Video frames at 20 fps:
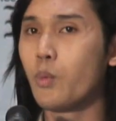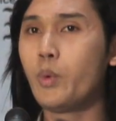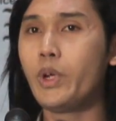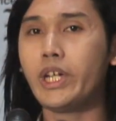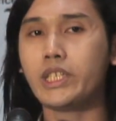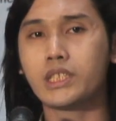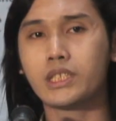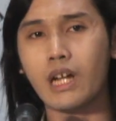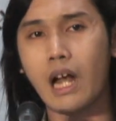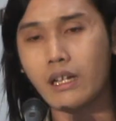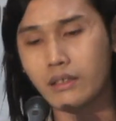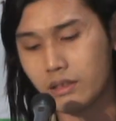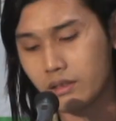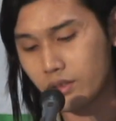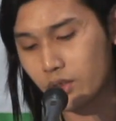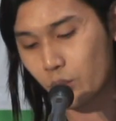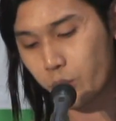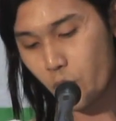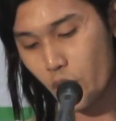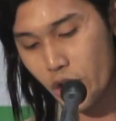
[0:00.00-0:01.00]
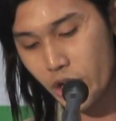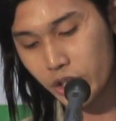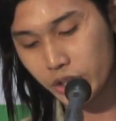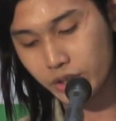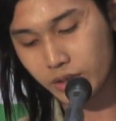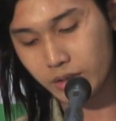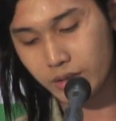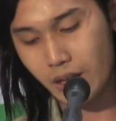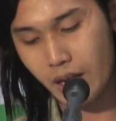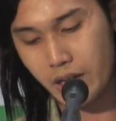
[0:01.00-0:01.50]
which at its
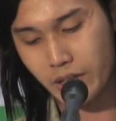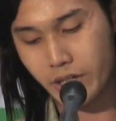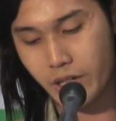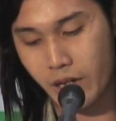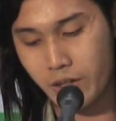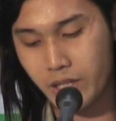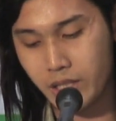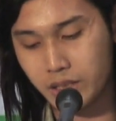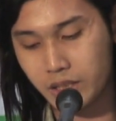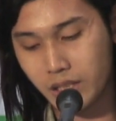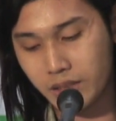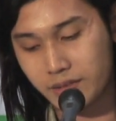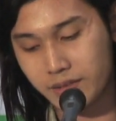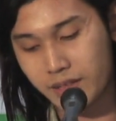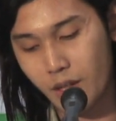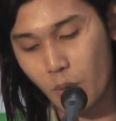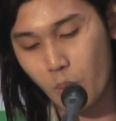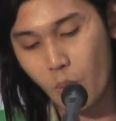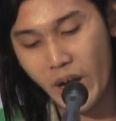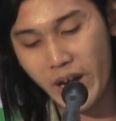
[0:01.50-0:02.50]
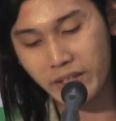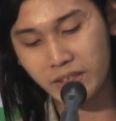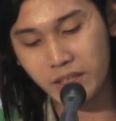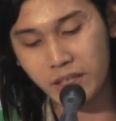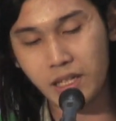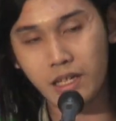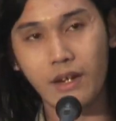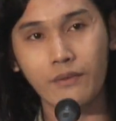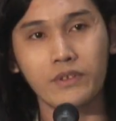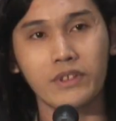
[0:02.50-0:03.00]
worst encourages the
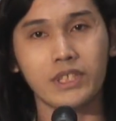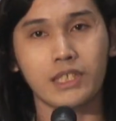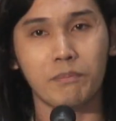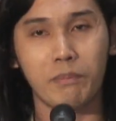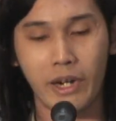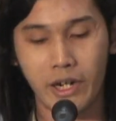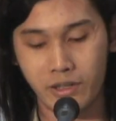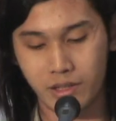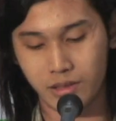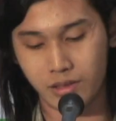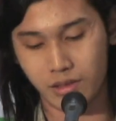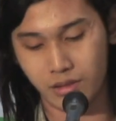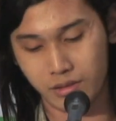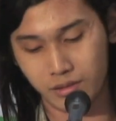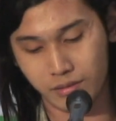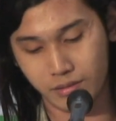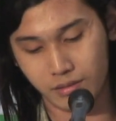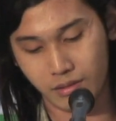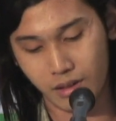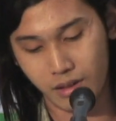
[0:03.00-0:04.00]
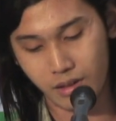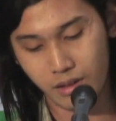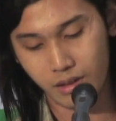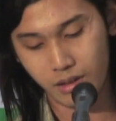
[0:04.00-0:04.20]
widening of disparities.